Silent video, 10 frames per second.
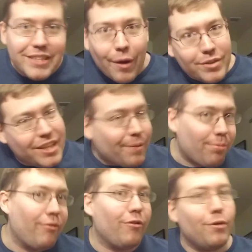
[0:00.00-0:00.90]
That was like a
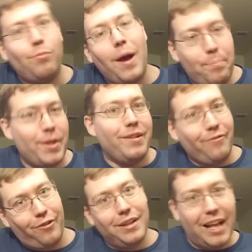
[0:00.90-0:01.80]
preferred weapon
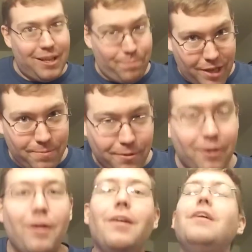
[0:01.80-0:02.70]
for a lot of
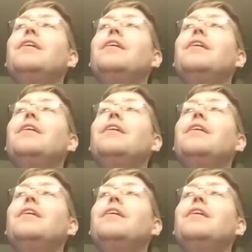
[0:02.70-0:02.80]
people.